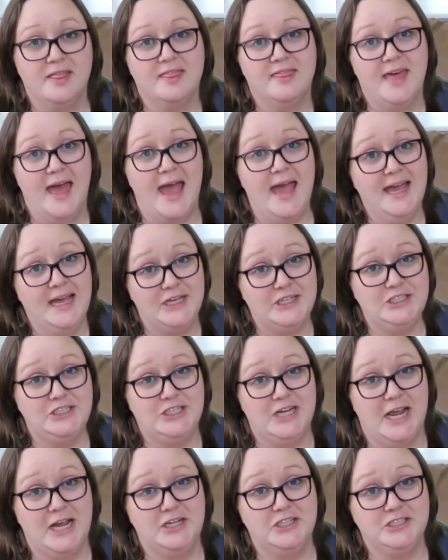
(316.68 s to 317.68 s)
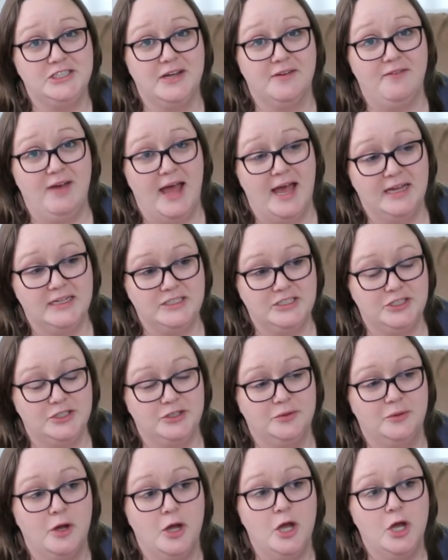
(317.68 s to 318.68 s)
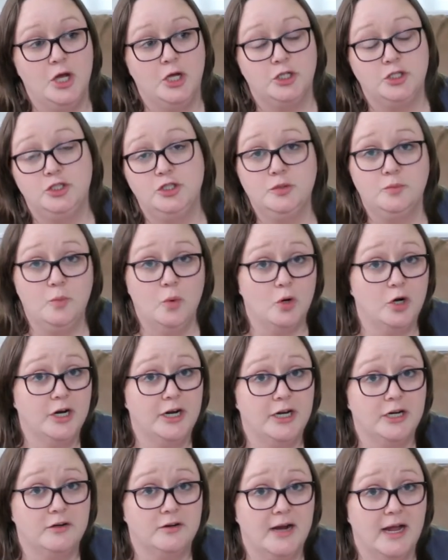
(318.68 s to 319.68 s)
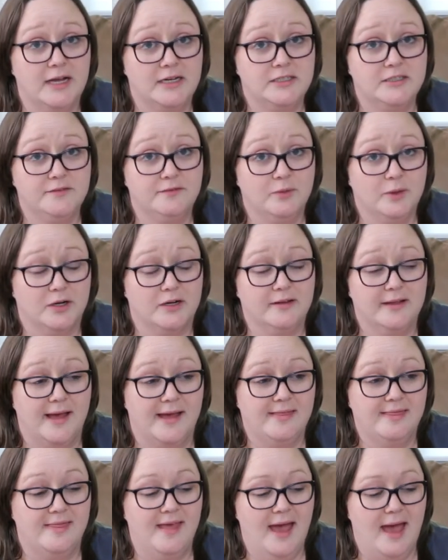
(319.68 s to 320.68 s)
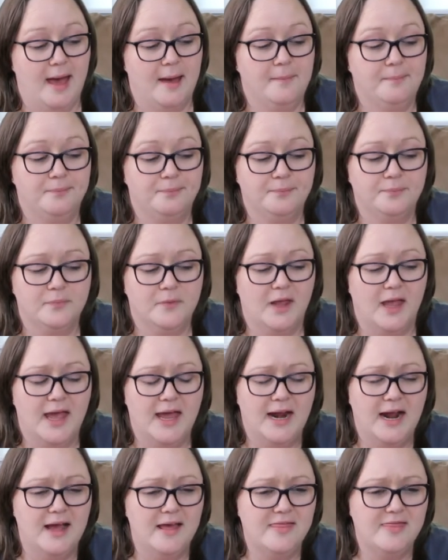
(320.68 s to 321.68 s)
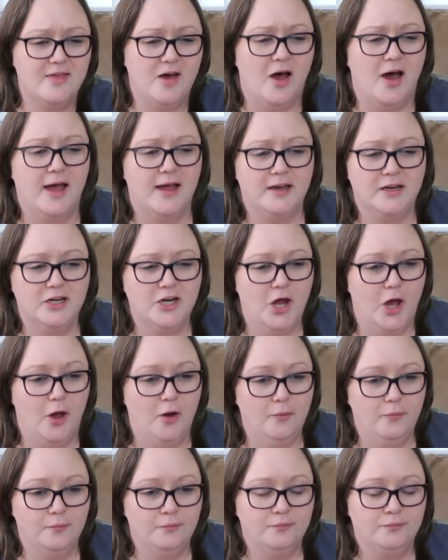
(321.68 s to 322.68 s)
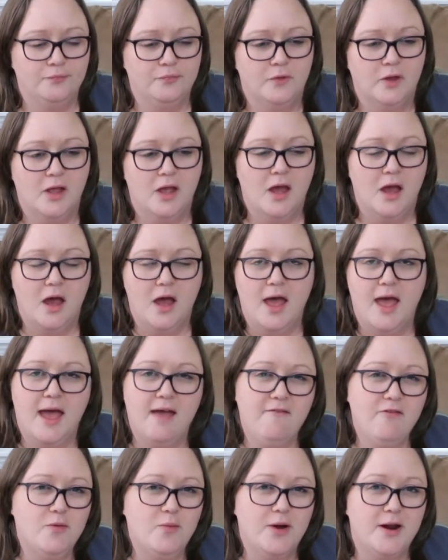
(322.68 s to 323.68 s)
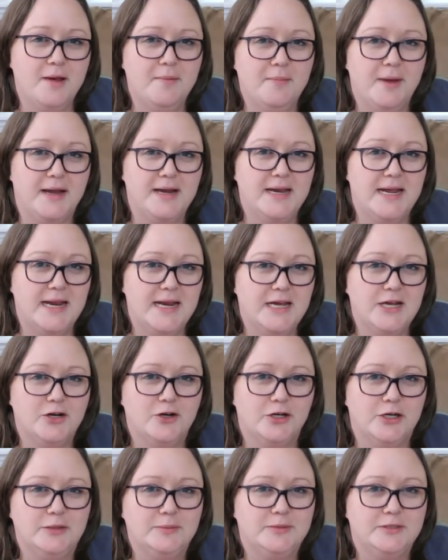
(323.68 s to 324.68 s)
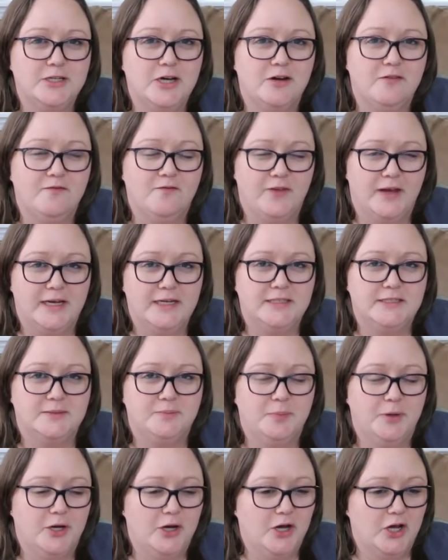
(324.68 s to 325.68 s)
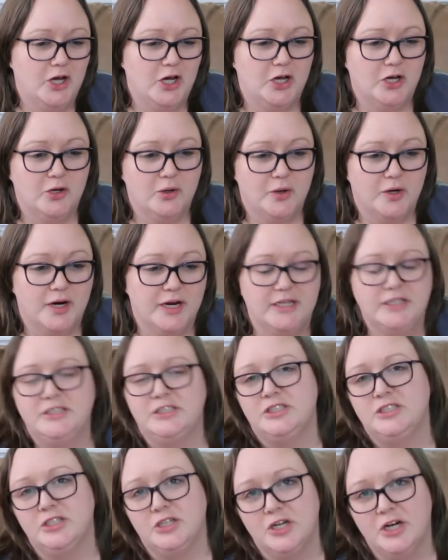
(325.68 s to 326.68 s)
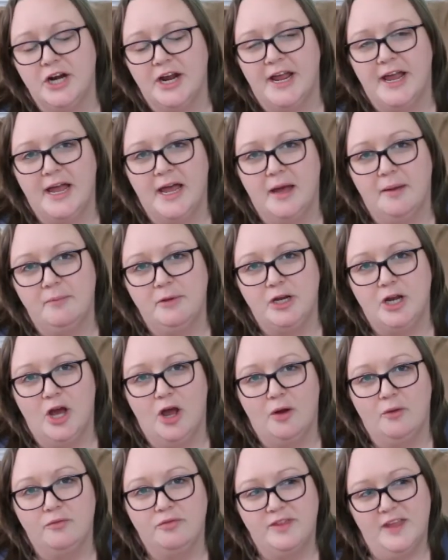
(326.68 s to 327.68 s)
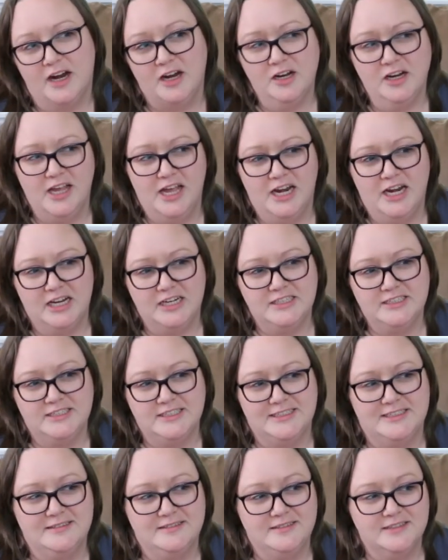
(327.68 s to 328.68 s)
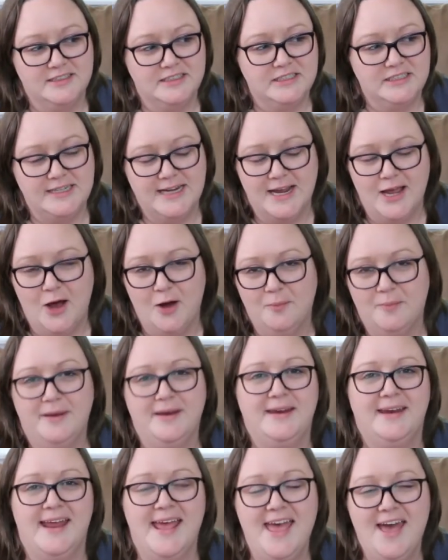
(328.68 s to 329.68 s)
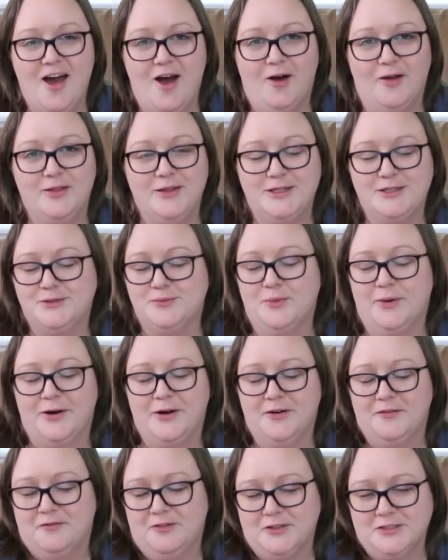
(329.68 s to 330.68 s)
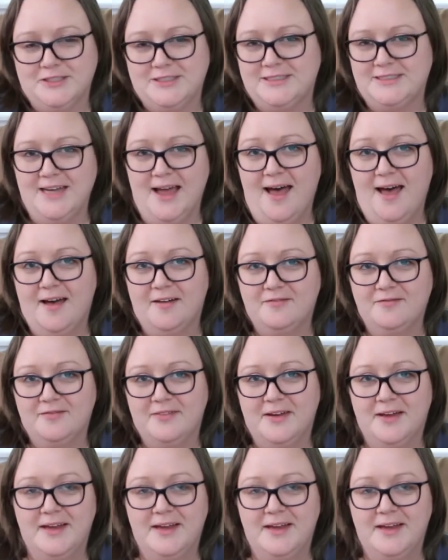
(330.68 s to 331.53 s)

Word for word: that has changed. I've had to do more interactive work like that. And I thought, you know, everyone in my knitting groups on Facebook or Instagram, you know, they're getting to stay home and knit all this wonderful stuff.